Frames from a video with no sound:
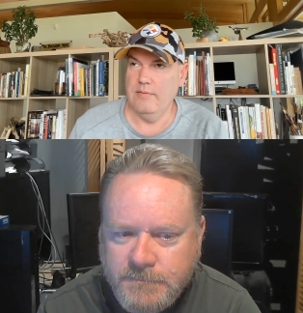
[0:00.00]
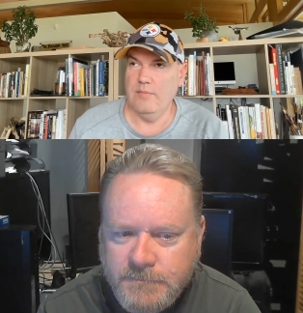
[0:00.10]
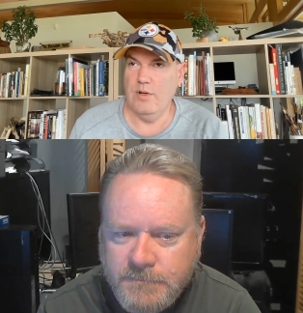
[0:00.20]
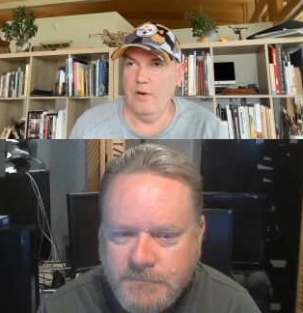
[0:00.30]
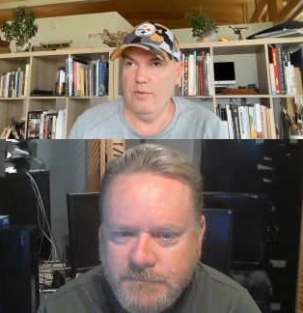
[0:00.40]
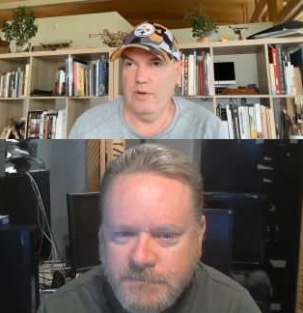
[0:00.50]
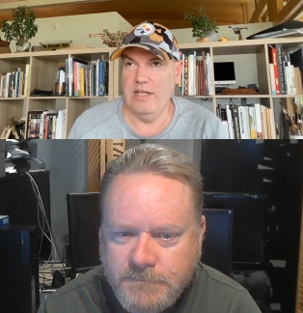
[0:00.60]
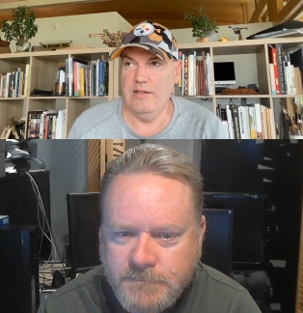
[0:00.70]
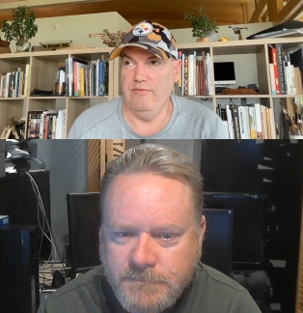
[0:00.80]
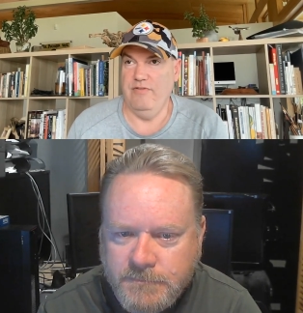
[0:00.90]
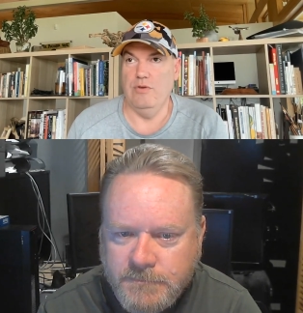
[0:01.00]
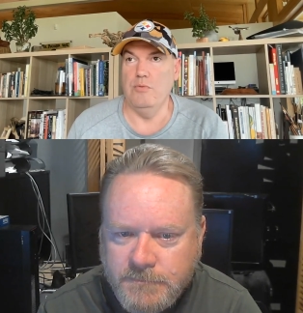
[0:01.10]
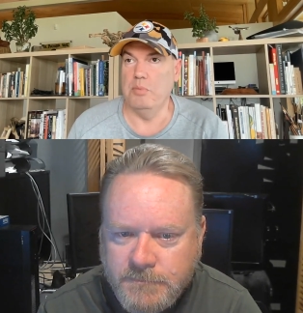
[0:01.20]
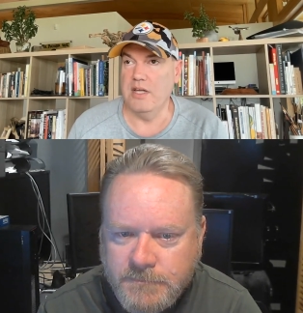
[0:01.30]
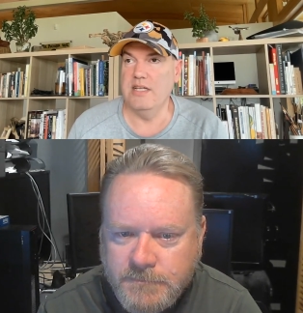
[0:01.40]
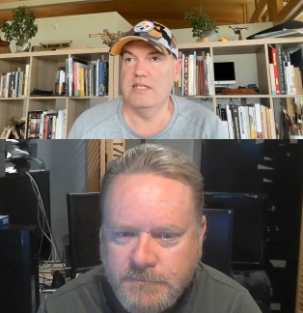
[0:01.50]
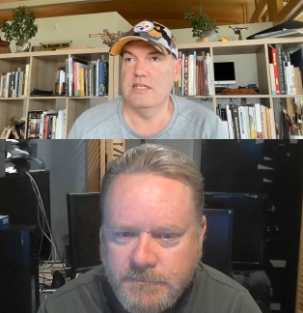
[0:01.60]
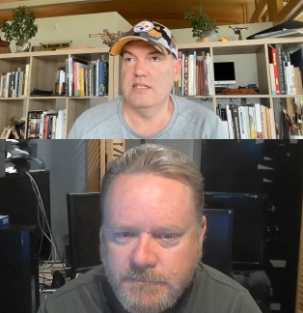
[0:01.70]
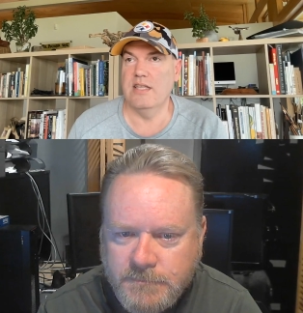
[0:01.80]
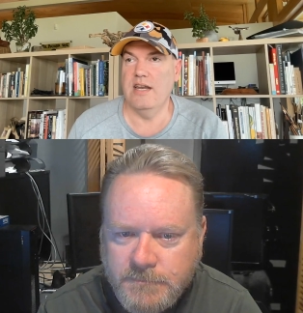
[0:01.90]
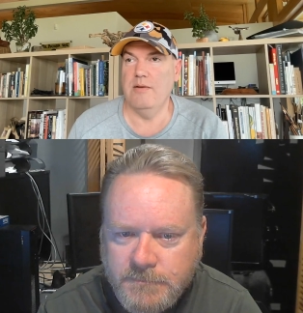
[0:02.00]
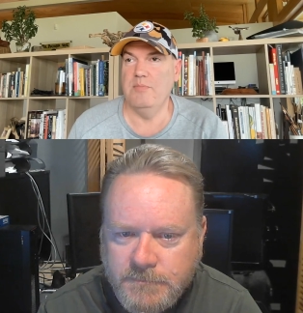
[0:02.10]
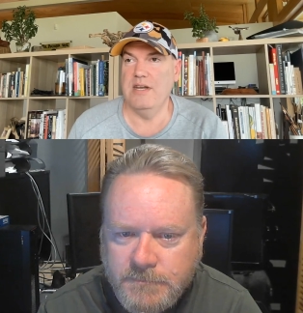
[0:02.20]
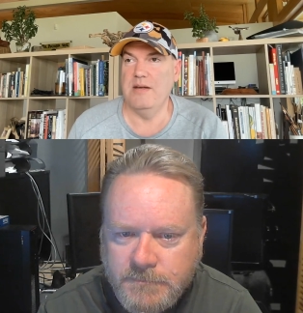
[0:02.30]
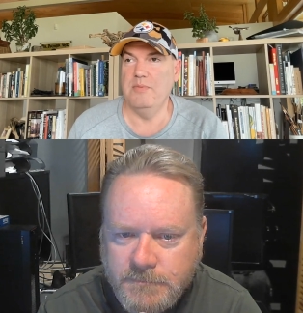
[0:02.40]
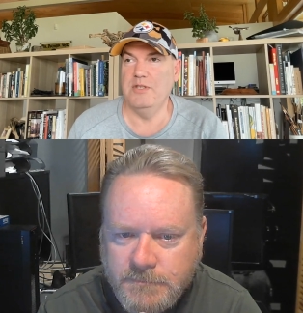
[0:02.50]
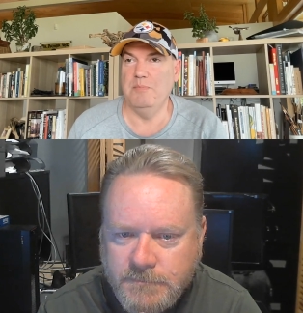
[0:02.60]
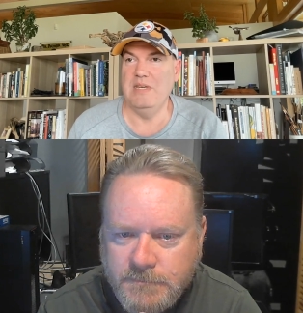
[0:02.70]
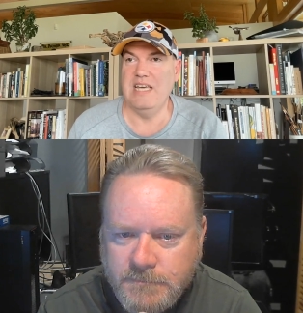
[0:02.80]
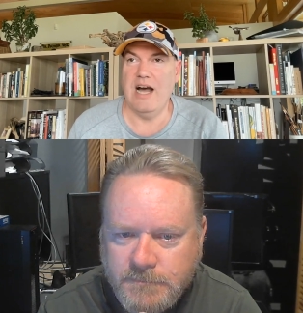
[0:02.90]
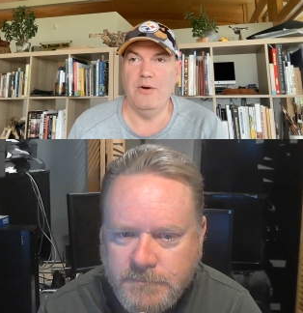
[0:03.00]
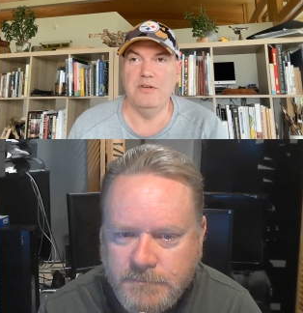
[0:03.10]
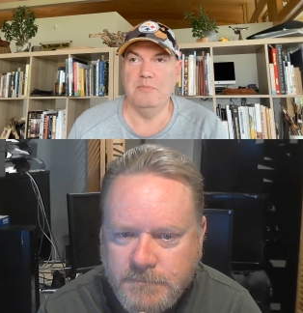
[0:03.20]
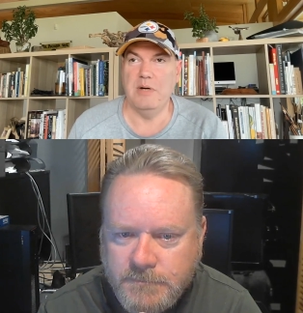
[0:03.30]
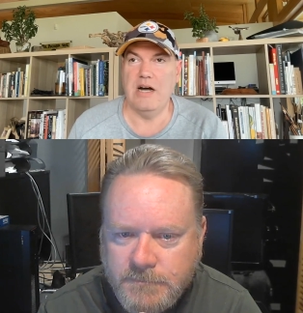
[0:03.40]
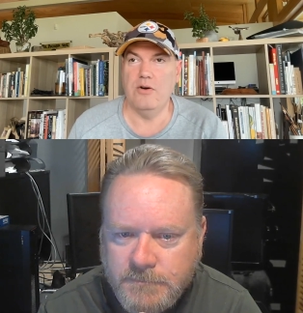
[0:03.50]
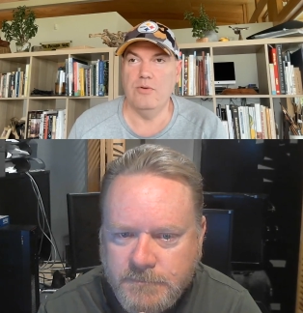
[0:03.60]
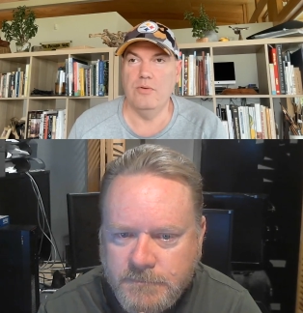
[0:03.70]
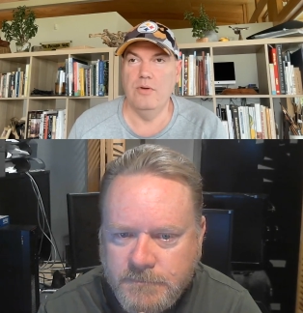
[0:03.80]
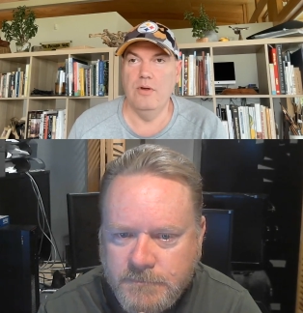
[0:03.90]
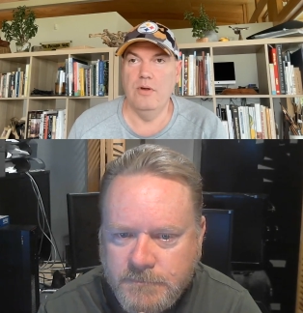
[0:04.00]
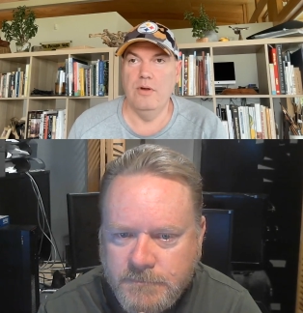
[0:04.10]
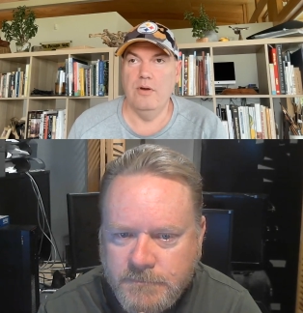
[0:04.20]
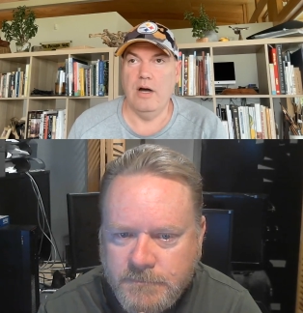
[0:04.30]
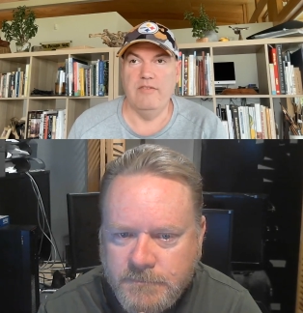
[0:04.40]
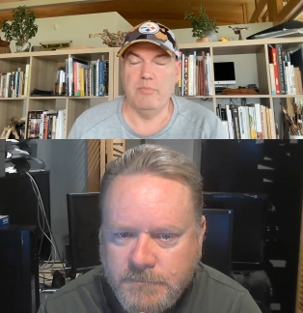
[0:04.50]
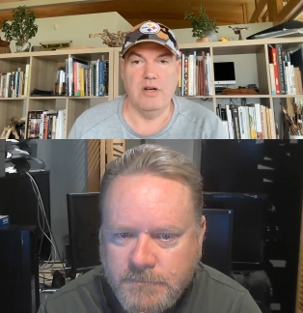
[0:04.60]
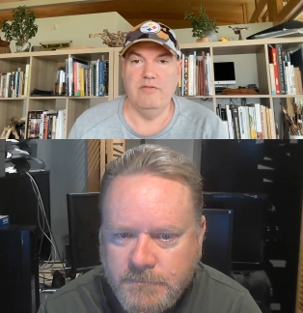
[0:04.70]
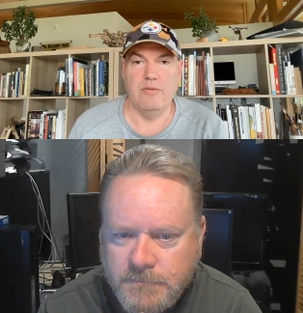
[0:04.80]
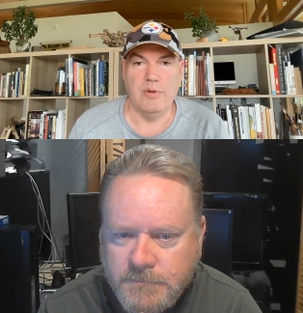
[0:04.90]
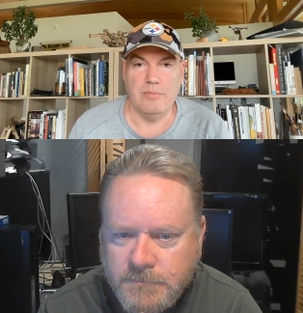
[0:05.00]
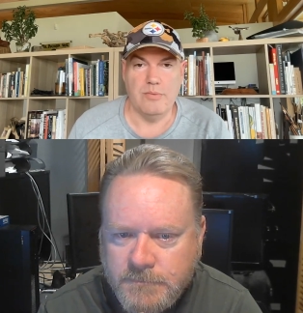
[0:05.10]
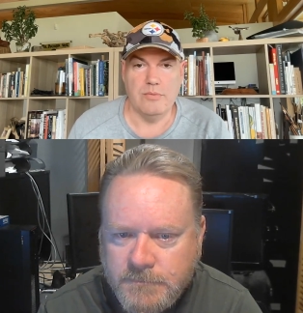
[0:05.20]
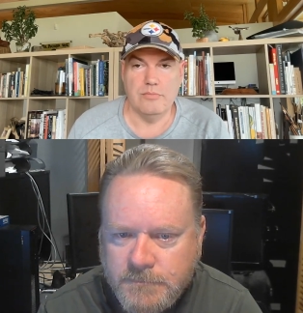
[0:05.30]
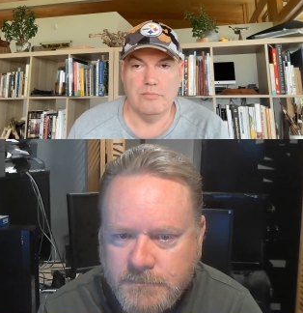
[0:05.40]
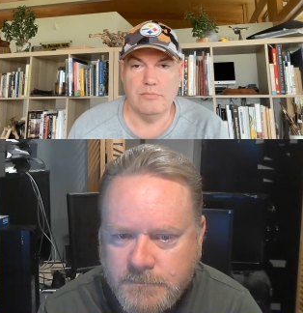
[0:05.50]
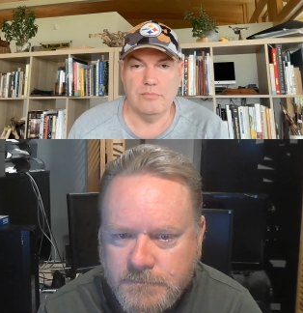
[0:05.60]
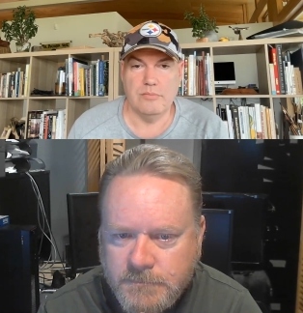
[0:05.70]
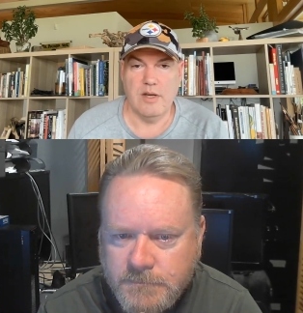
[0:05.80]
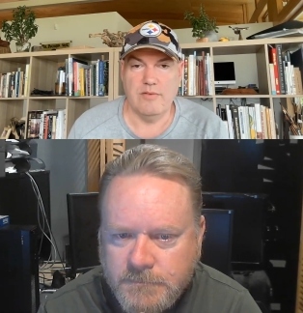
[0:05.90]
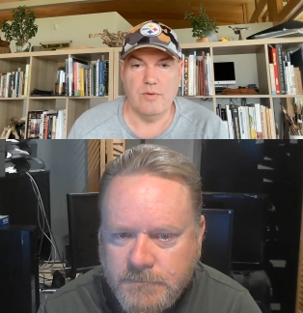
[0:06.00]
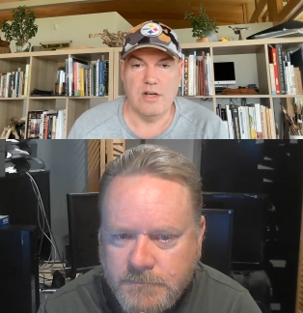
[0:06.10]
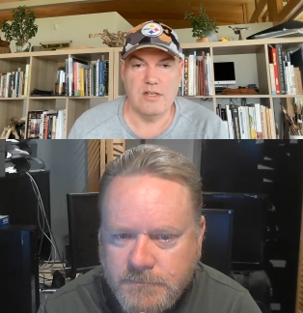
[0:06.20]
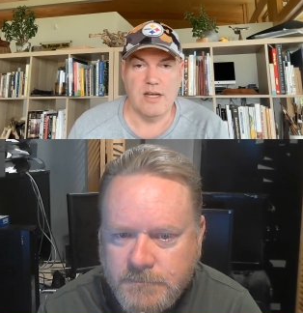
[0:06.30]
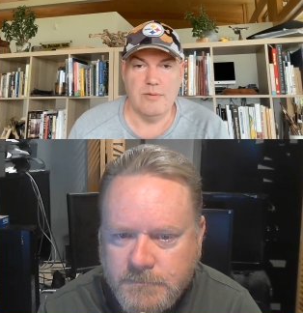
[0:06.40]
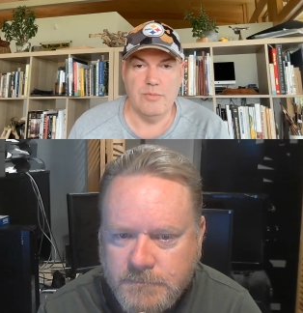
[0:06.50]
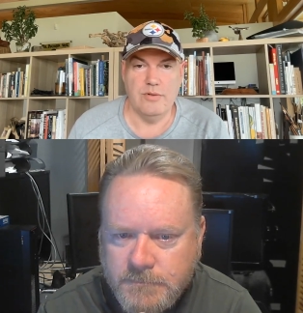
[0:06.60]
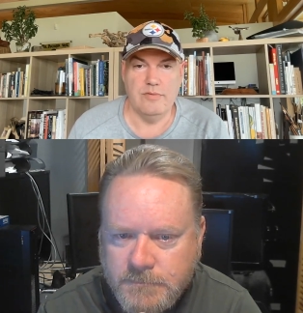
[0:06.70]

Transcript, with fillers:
Speaker 1: you know, in the few places that I've been able to be out and about, I've prayed for people. I've watched God move.